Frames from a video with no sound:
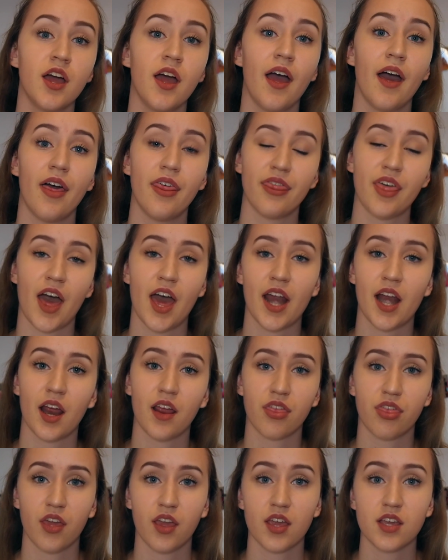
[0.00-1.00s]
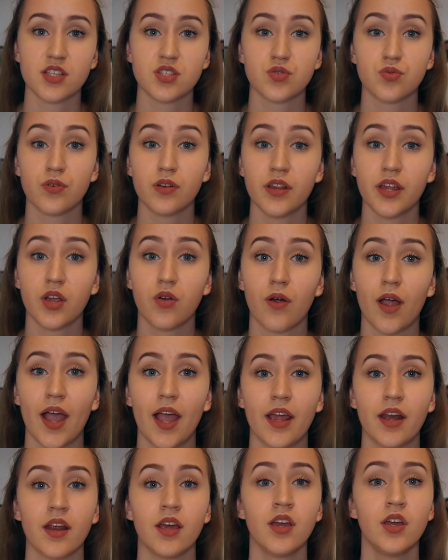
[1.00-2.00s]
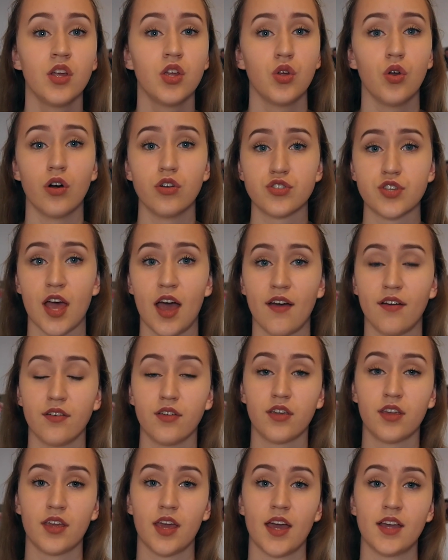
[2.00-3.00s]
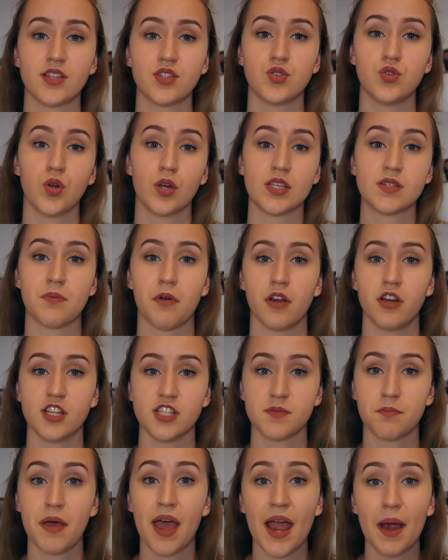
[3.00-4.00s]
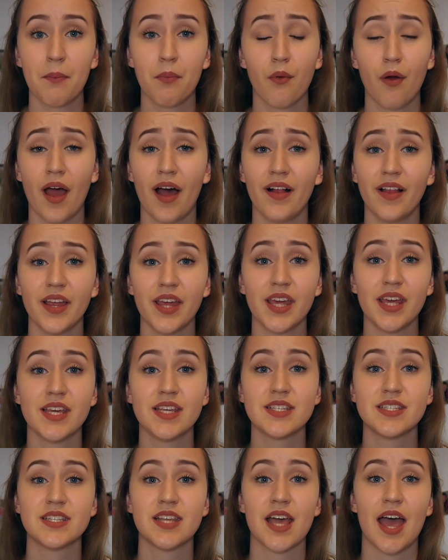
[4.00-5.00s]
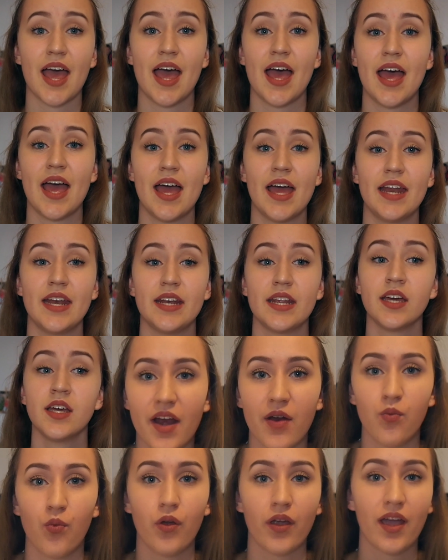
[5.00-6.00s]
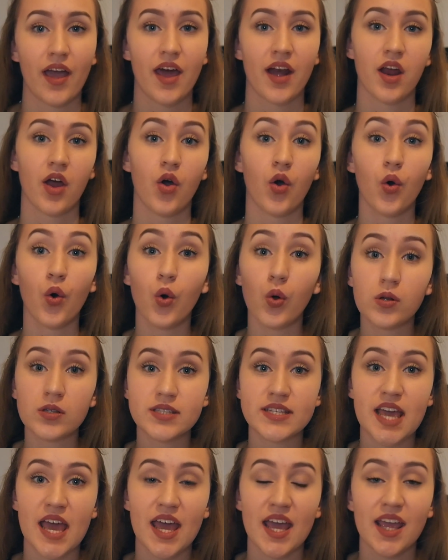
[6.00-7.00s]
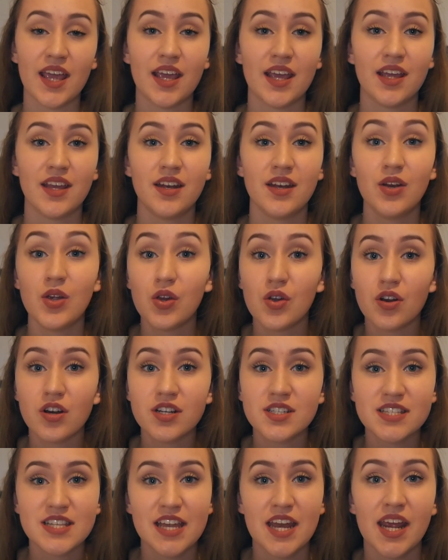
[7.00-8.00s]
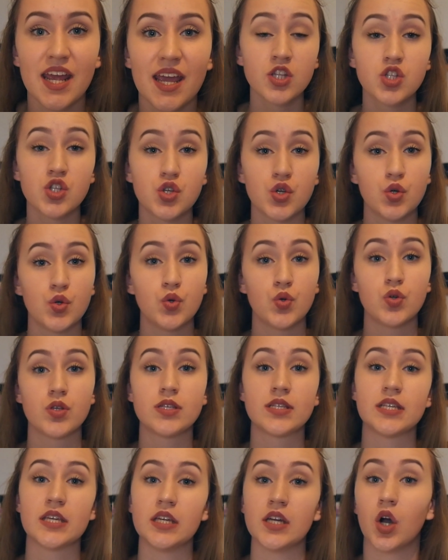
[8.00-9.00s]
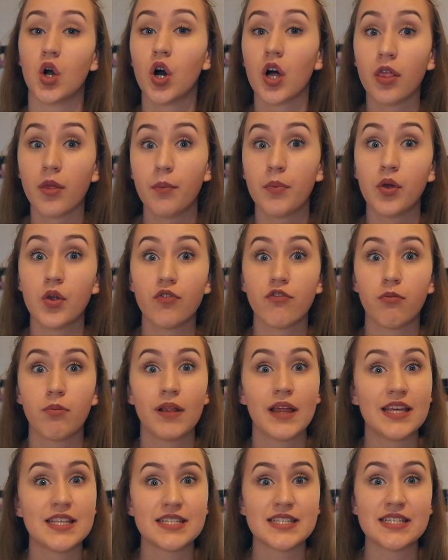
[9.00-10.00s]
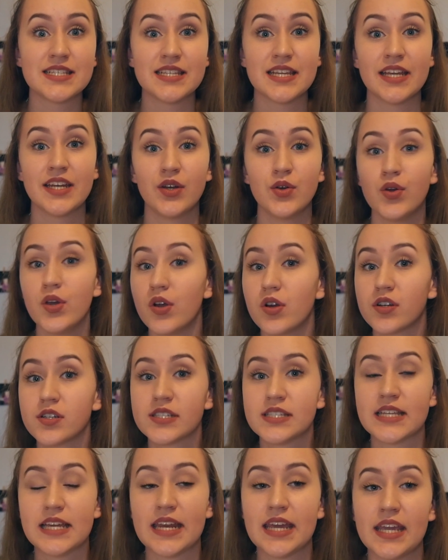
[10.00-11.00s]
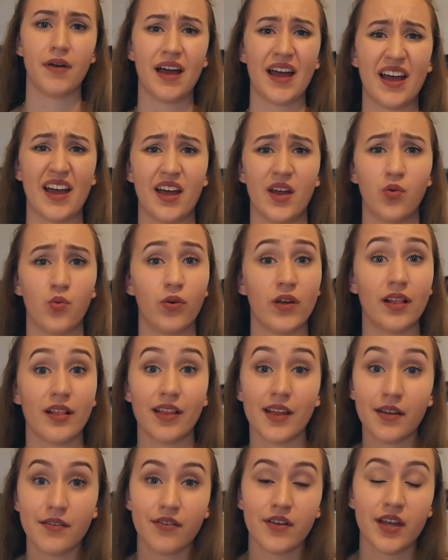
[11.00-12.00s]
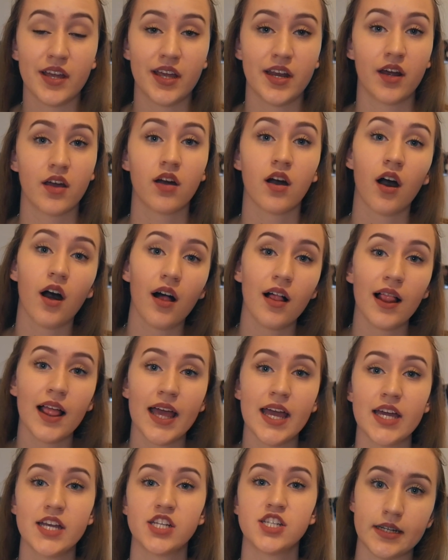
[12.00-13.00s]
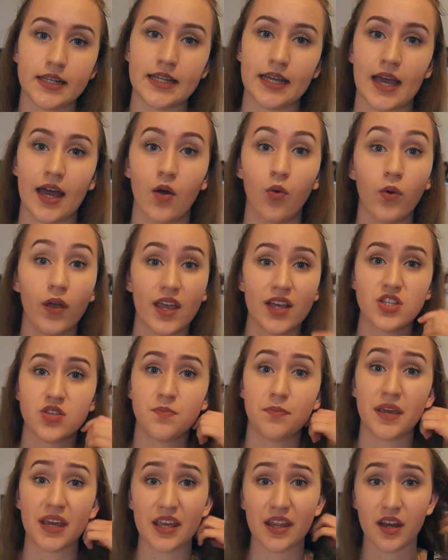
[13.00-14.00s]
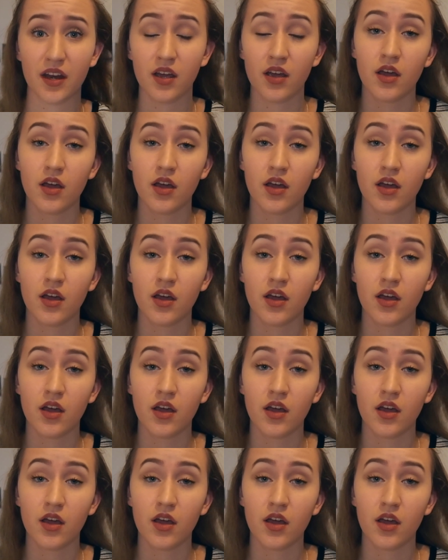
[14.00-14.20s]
And that I think is really great. You also get to experience pep rallies, and we get a whole day in New York City to see all the beautiful places in New York City. And we live in a college. Yeah, we get to meet